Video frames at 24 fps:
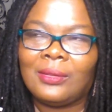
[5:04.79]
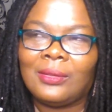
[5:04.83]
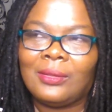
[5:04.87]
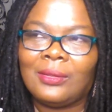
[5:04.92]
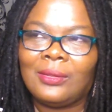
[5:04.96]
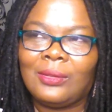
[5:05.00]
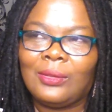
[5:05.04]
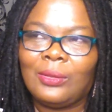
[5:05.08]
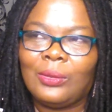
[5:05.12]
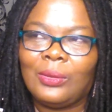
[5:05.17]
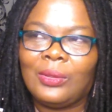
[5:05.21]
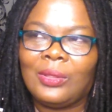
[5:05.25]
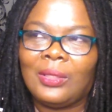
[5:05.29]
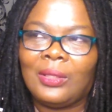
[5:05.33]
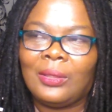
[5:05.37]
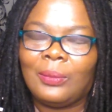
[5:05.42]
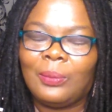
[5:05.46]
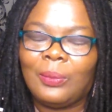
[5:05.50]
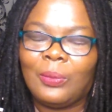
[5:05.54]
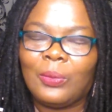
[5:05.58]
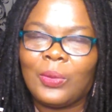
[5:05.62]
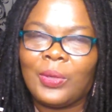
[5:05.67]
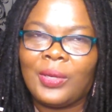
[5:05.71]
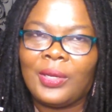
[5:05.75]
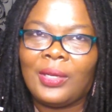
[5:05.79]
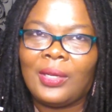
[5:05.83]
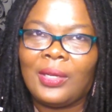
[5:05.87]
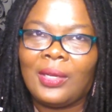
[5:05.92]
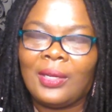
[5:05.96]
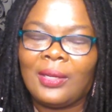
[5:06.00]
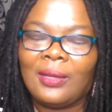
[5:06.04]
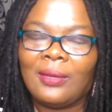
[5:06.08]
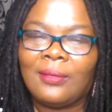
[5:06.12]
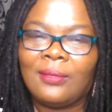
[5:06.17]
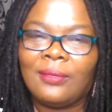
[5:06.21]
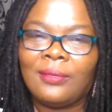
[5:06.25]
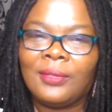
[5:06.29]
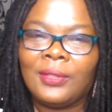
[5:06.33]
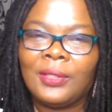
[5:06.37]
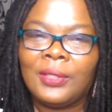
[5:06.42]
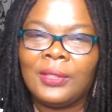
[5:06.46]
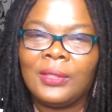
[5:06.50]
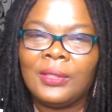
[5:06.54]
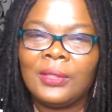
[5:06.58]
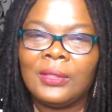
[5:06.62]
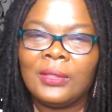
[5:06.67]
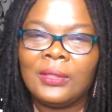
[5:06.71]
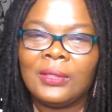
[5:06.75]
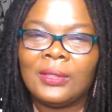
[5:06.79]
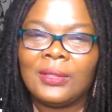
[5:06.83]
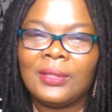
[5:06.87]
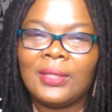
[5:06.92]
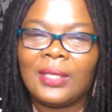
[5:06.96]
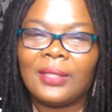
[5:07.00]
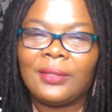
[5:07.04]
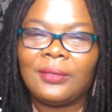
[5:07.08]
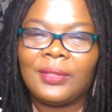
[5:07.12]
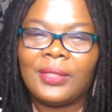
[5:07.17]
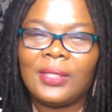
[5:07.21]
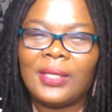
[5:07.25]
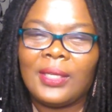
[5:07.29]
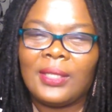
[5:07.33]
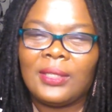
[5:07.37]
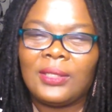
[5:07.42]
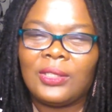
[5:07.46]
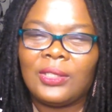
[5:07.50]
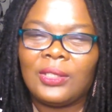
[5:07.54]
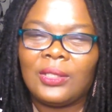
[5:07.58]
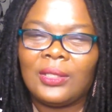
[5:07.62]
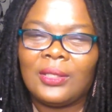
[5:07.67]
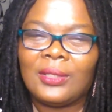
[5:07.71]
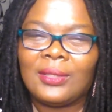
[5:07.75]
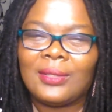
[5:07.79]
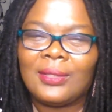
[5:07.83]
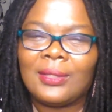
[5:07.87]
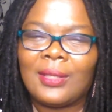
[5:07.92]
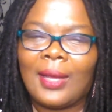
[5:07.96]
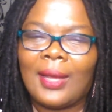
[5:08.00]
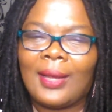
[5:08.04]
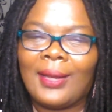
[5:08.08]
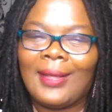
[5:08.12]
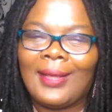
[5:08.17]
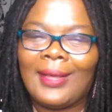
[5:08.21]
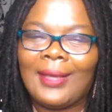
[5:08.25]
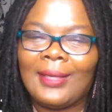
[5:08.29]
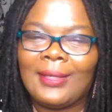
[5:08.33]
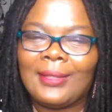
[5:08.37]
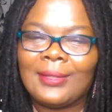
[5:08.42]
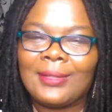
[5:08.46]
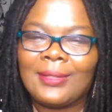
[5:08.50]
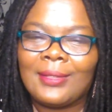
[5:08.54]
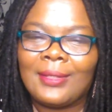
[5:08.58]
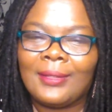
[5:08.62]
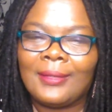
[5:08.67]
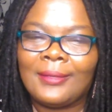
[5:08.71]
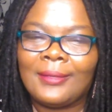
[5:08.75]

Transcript: to the point of degradation. It's not hate.